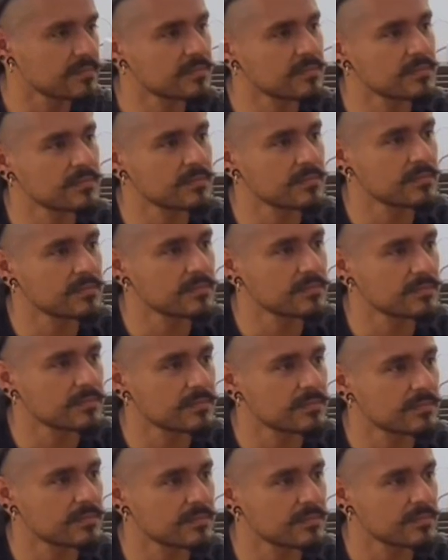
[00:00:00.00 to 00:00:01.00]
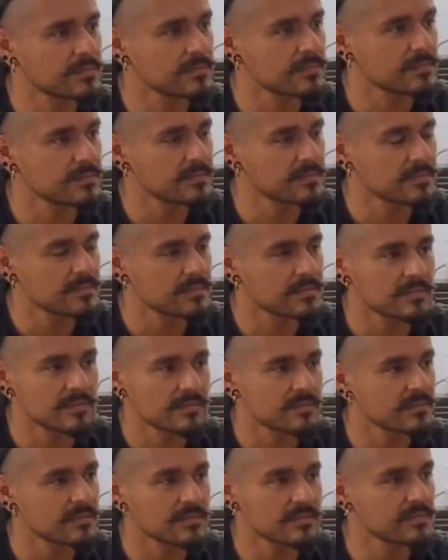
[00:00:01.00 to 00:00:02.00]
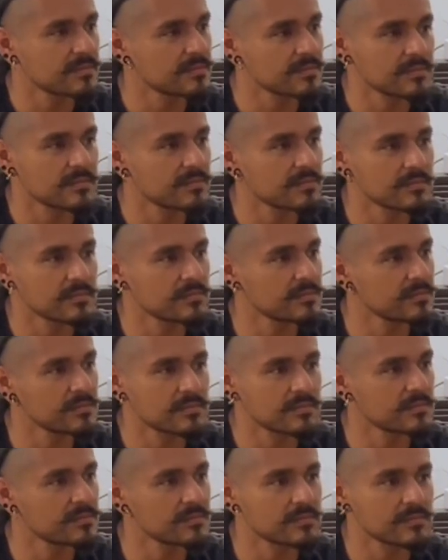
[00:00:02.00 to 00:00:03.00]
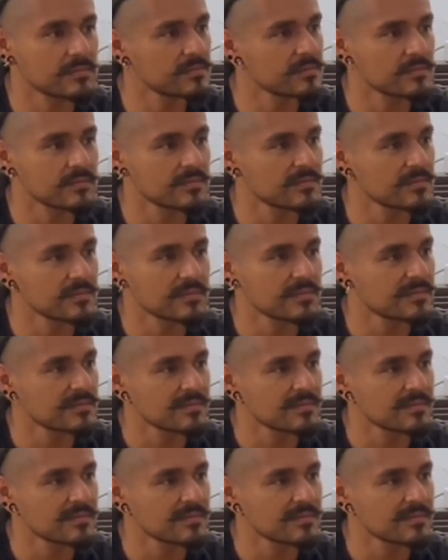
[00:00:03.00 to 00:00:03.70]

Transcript: Crack cocaine. I want to see if I can resist it.